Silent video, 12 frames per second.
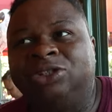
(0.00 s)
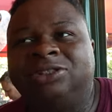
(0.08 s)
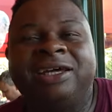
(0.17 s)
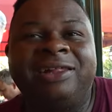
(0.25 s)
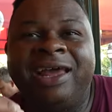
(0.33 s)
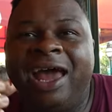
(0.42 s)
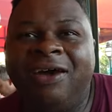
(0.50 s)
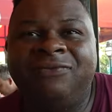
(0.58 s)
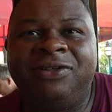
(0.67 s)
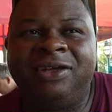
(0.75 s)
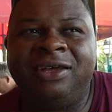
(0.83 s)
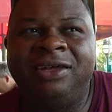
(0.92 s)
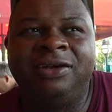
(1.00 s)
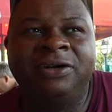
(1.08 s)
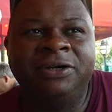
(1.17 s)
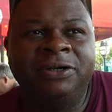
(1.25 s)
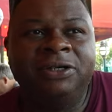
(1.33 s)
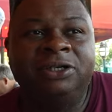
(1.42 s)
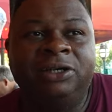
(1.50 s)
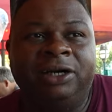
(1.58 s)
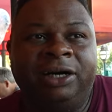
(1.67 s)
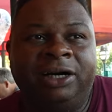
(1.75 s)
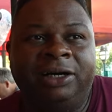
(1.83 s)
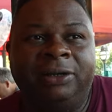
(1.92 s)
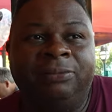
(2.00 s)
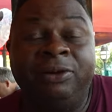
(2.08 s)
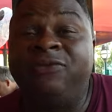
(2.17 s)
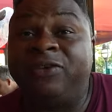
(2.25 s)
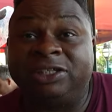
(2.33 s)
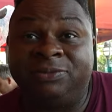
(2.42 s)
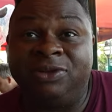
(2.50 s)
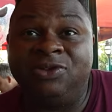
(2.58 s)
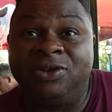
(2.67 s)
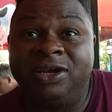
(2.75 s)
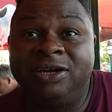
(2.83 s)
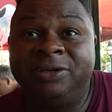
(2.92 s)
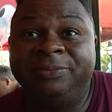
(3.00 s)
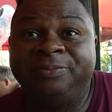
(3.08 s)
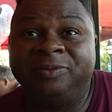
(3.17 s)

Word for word: So it's like they have the uh, prix fixe menu here,